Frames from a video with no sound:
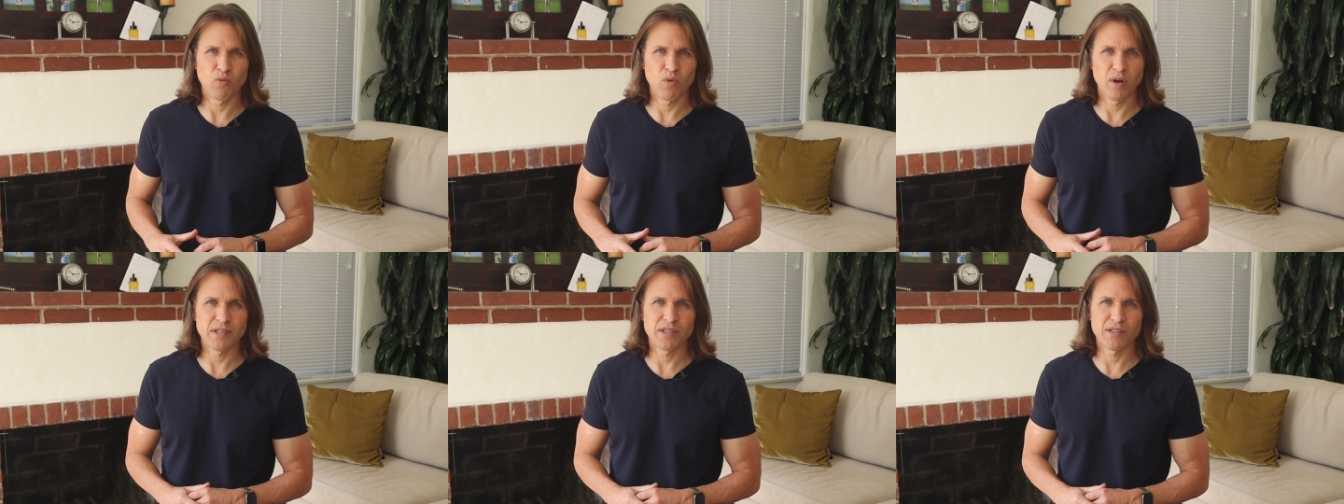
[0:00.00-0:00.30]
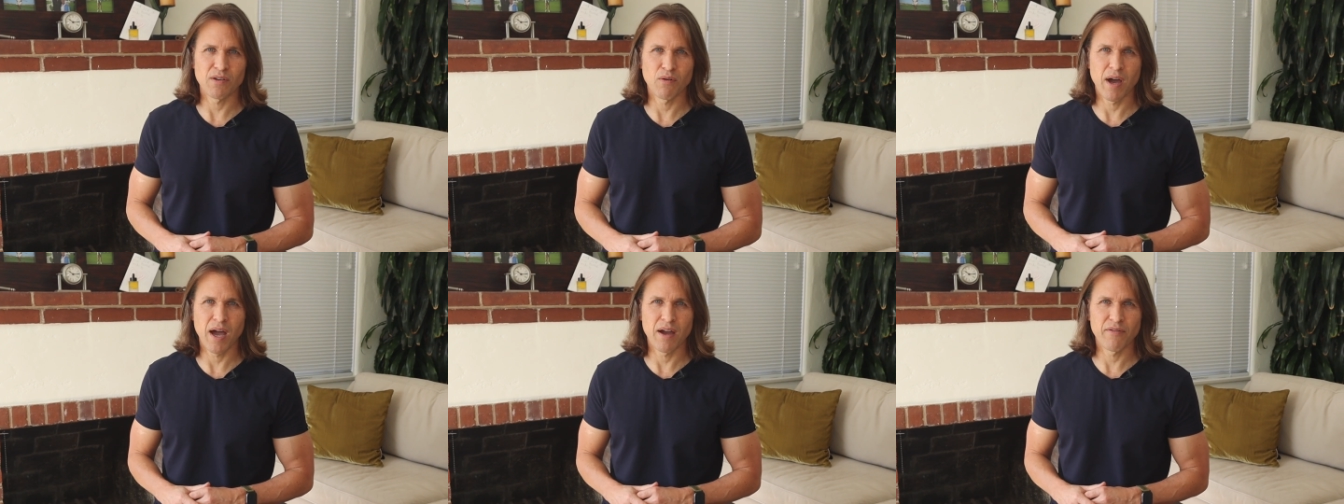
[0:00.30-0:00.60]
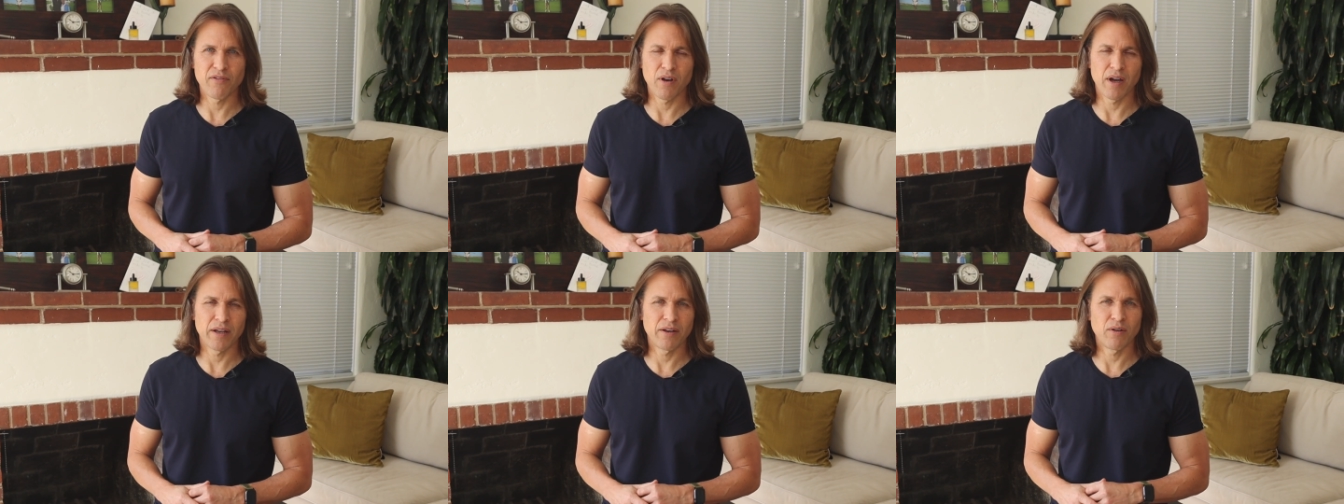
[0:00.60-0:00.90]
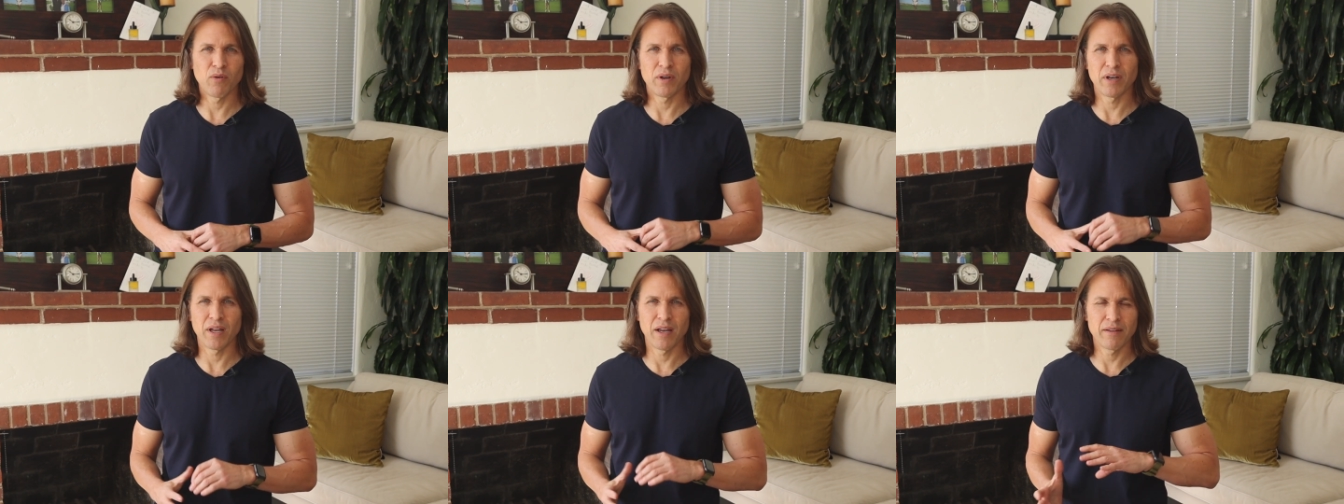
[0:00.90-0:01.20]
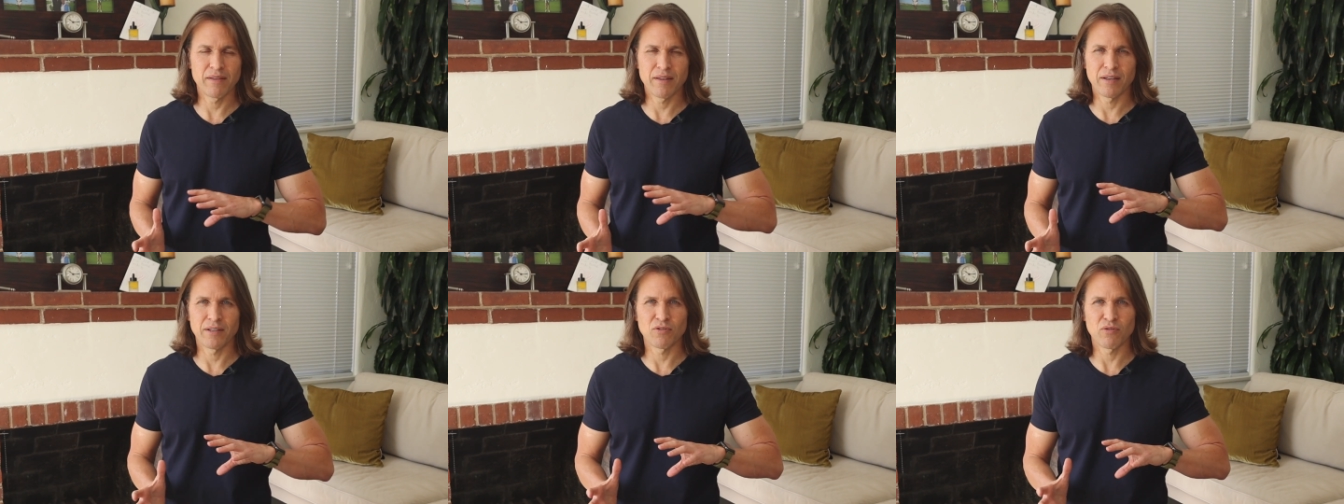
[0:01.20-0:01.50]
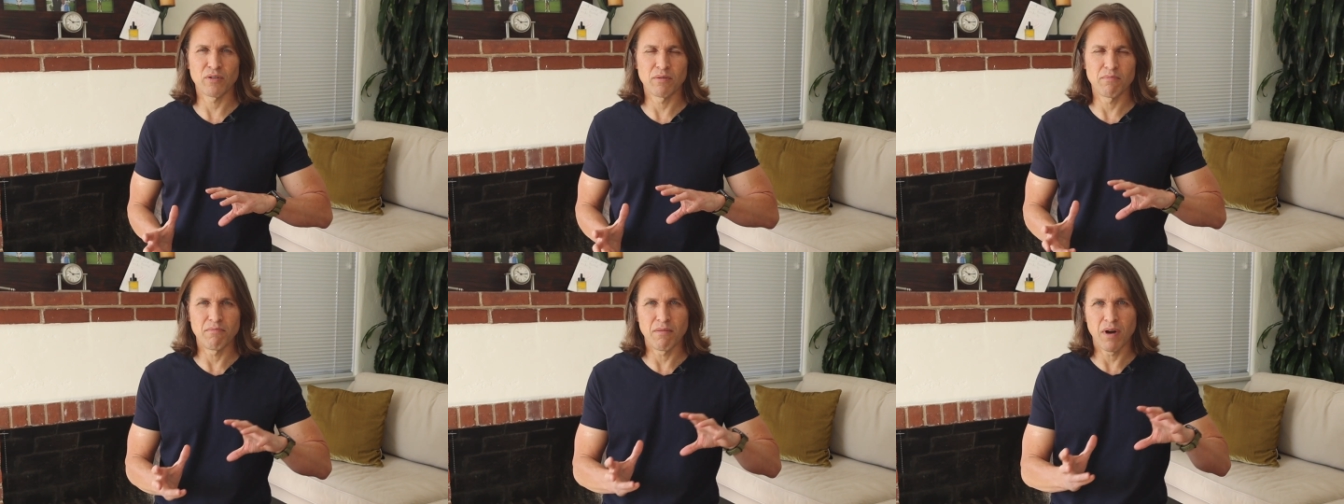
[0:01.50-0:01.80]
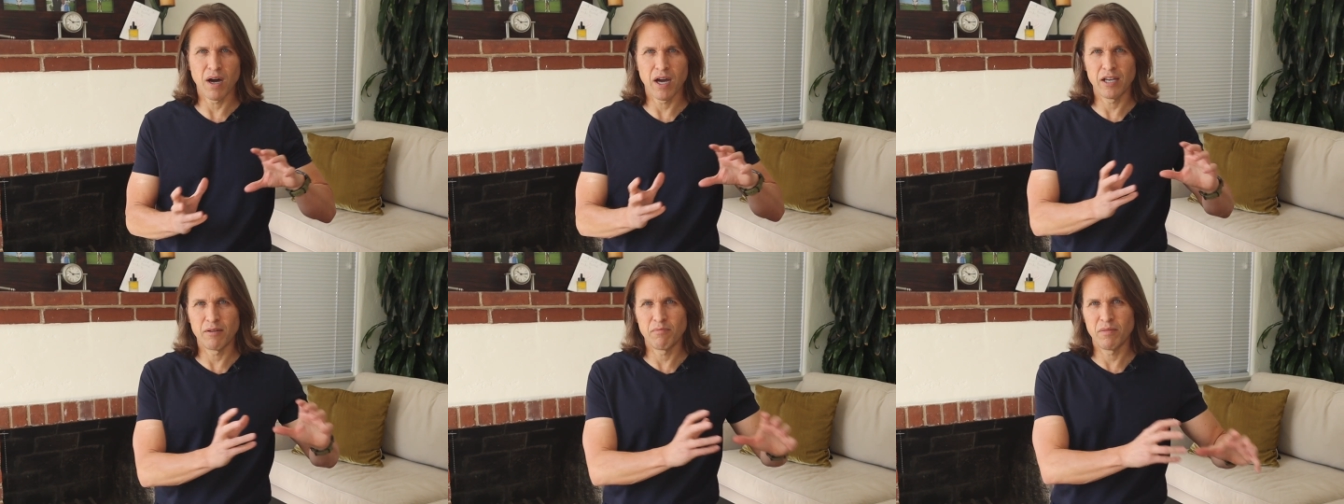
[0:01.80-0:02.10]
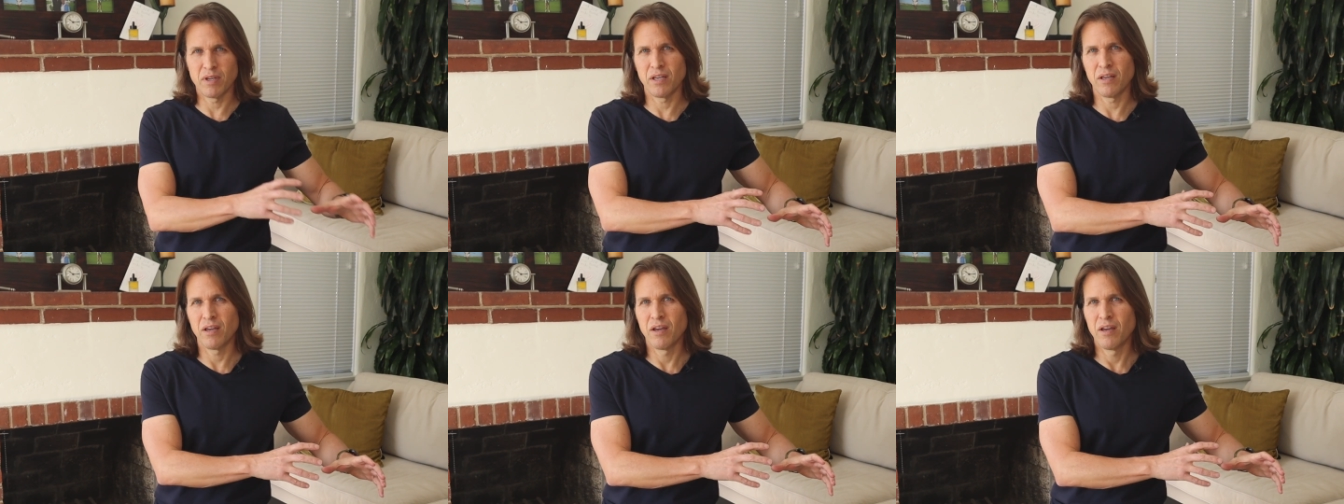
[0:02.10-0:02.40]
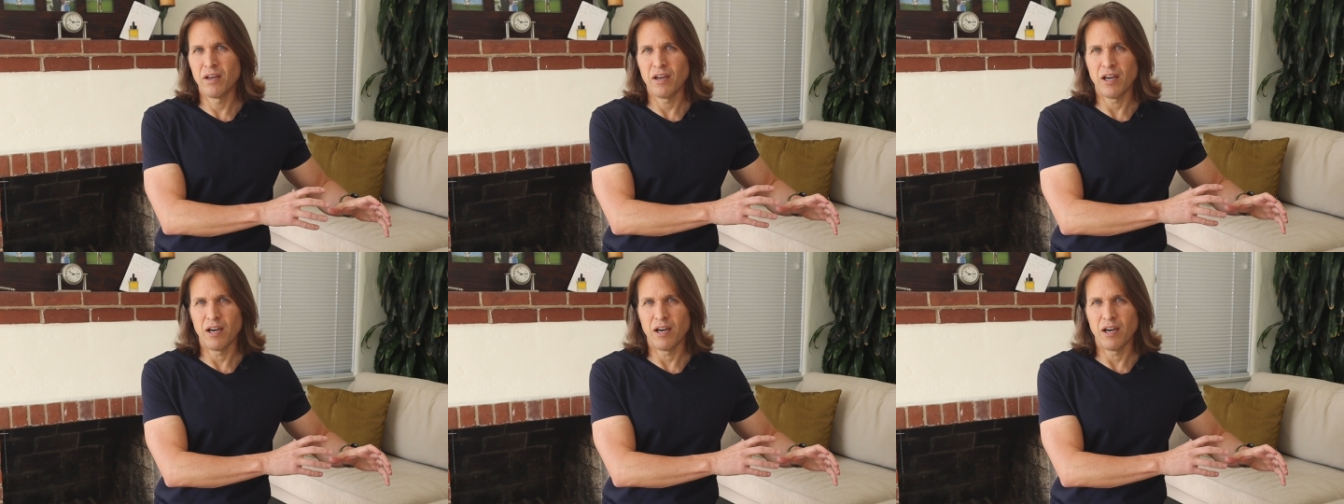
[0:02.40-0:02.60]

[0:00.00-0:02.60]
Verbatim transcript: whatsoever. I don't want anything to remind me